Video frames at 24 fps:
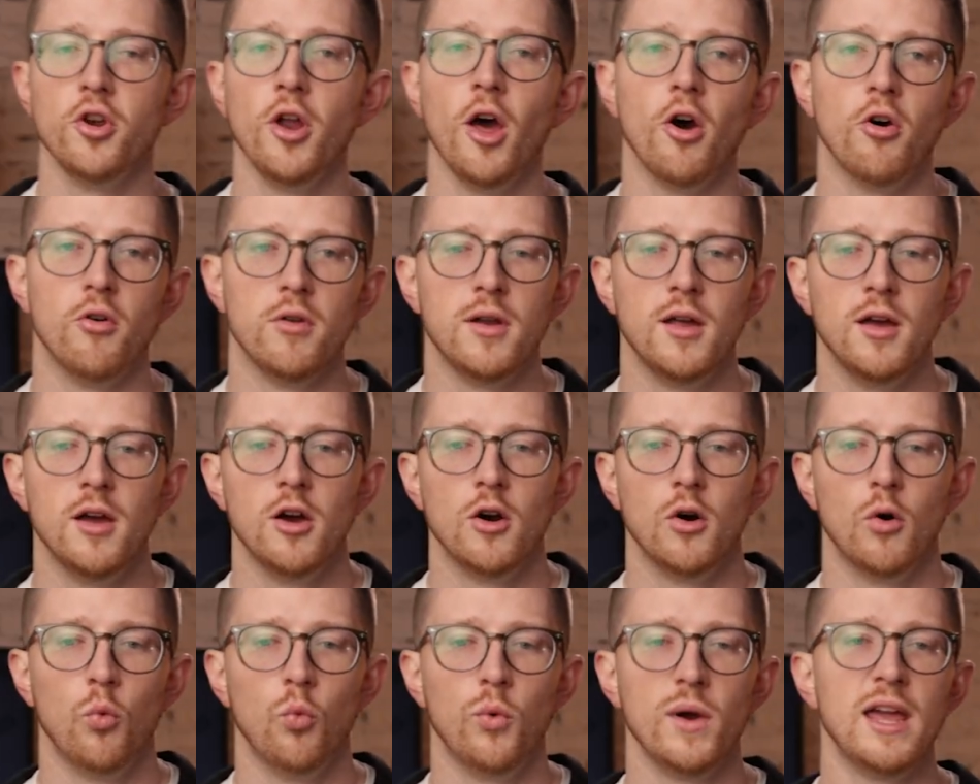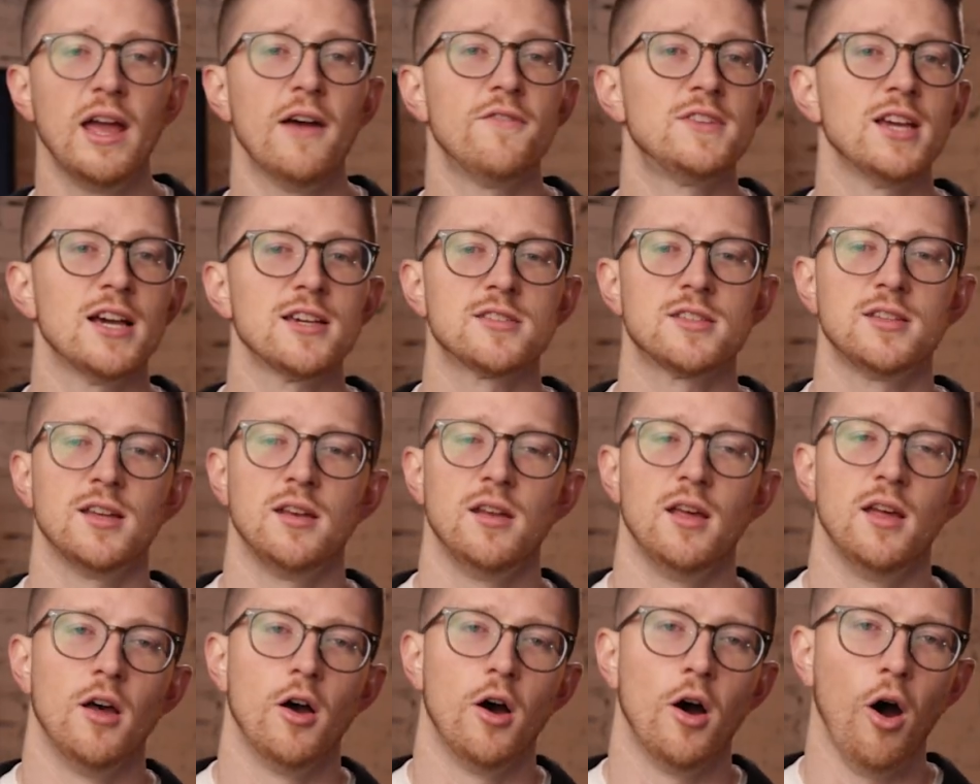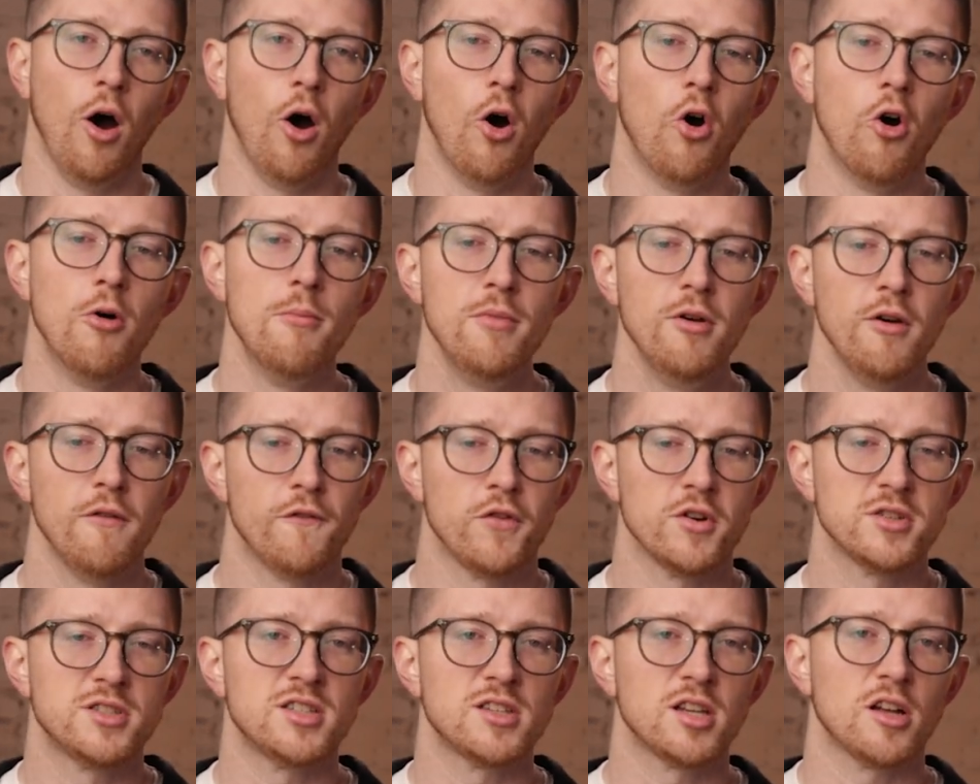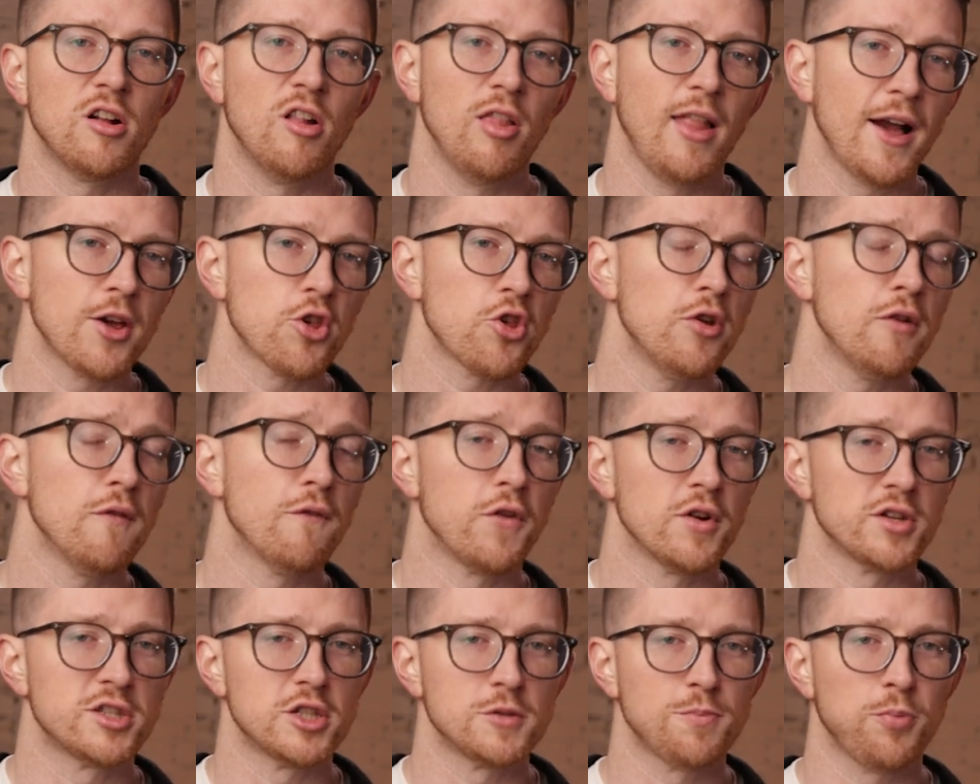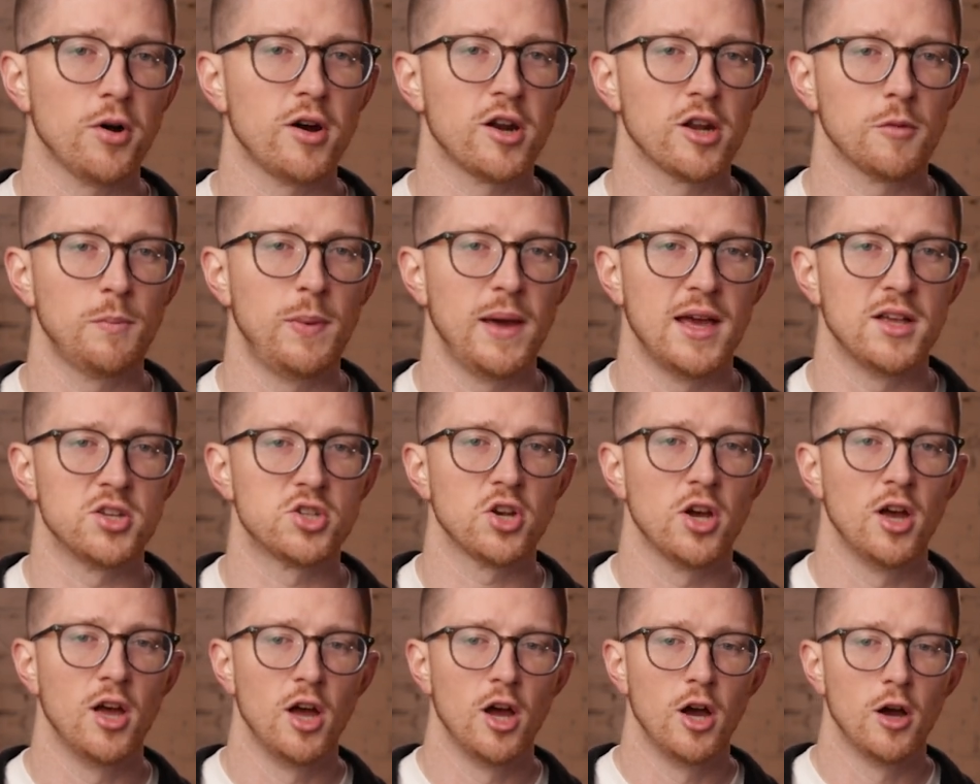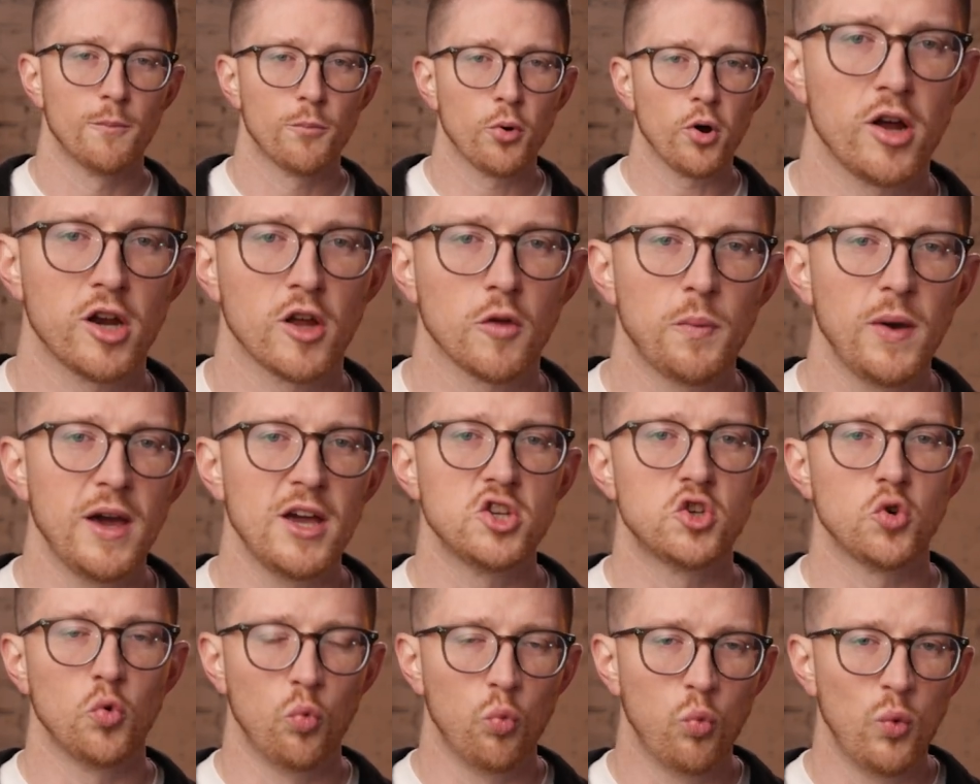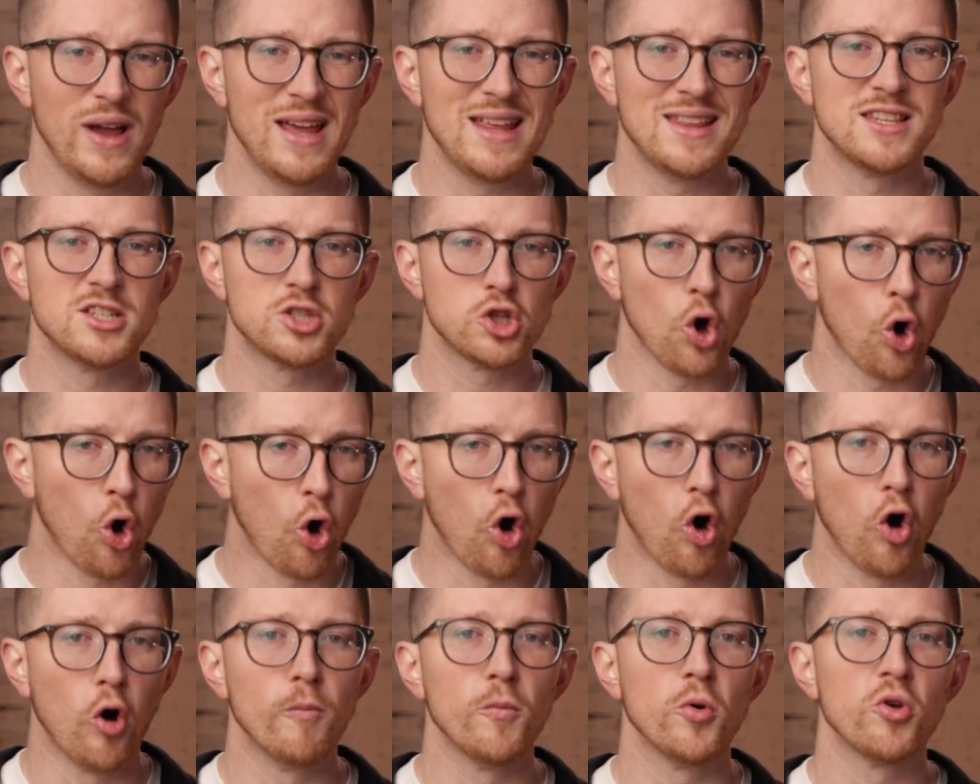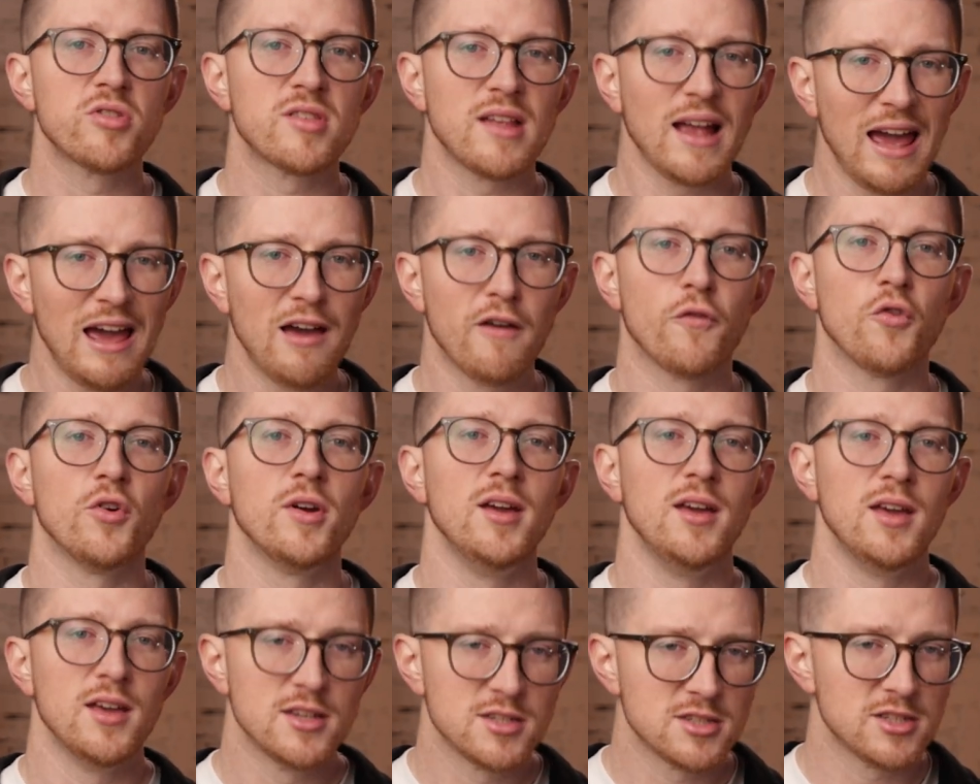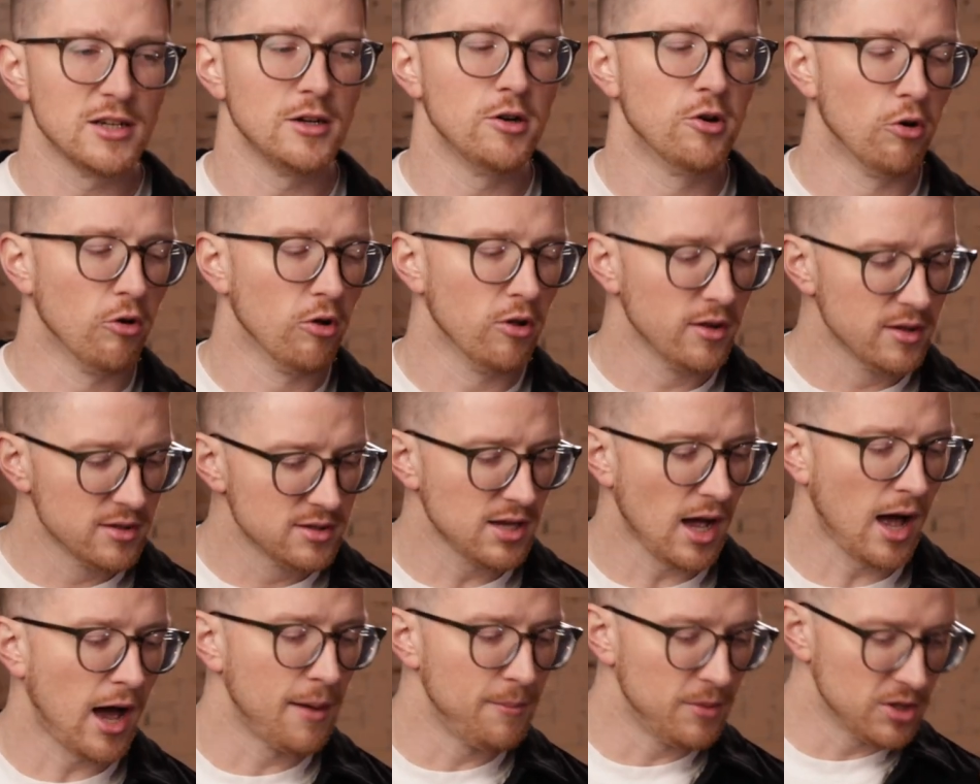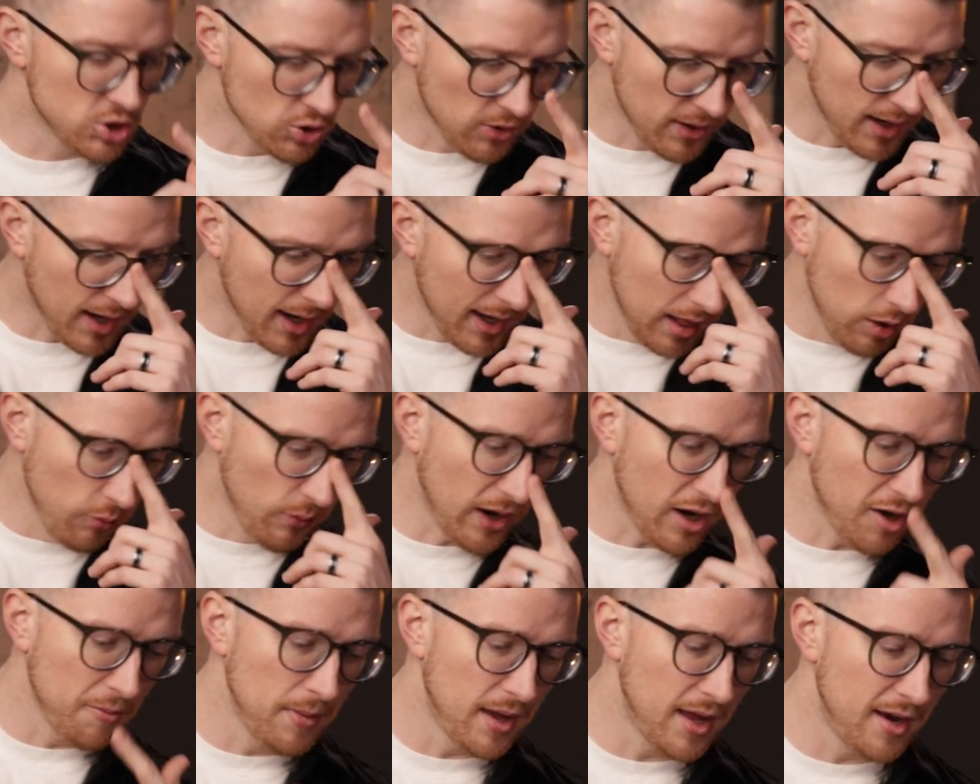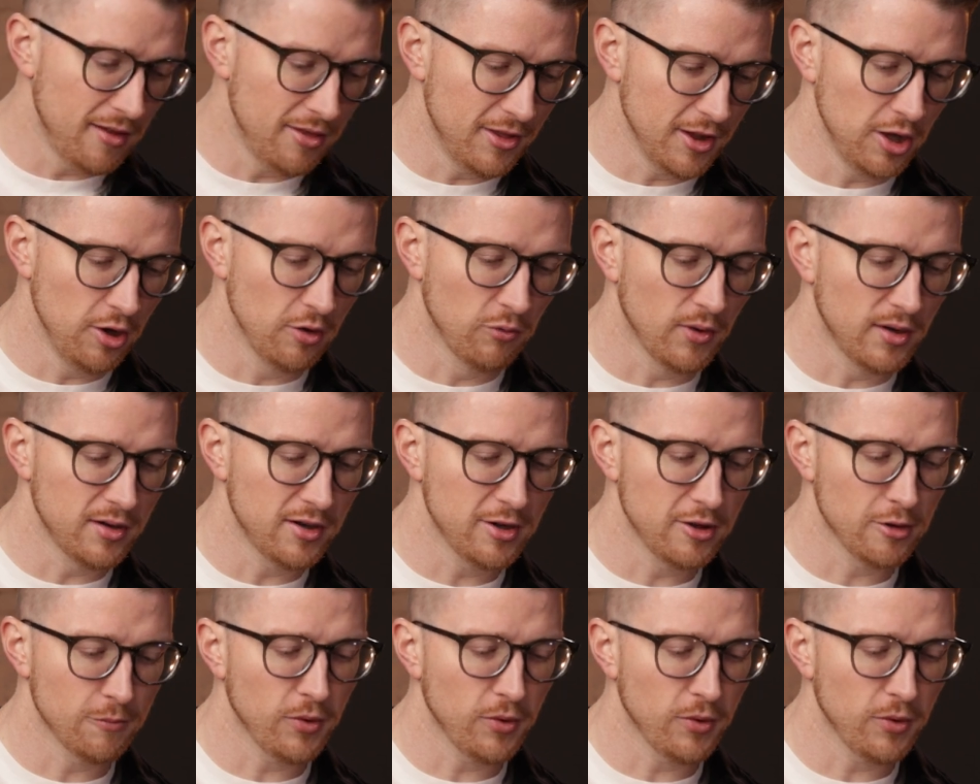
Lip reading: note, we have tested home versus collection versus product page. Product page wins almost every single time. And so I highly recommend that you run to the